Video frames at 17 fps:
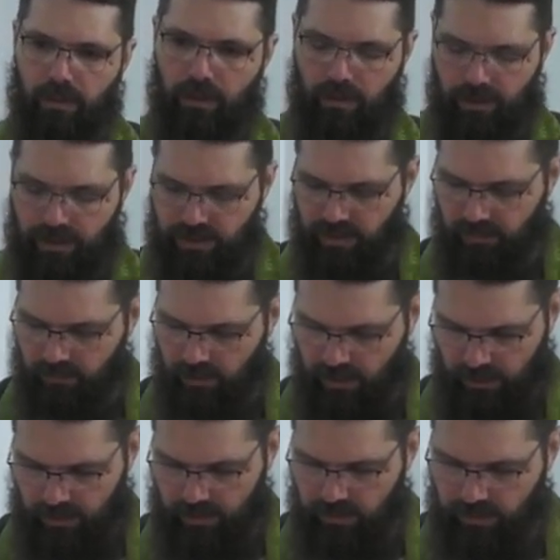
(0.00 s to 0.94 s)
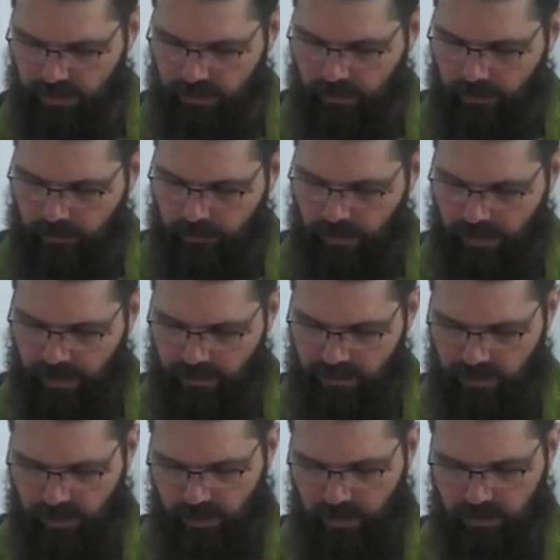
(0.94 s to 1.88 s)
illicit means,
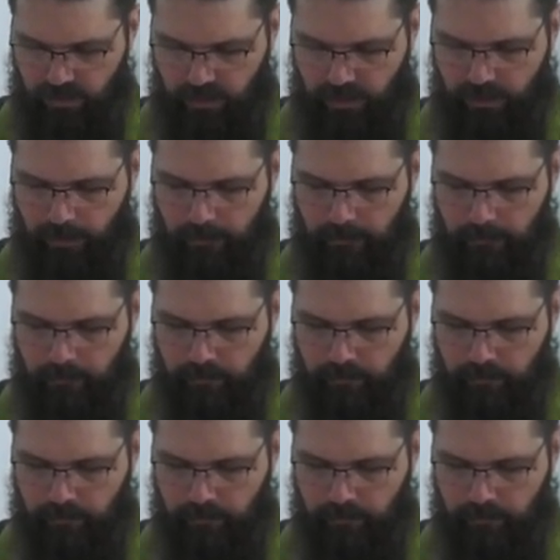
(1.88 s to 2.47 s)
against God's will.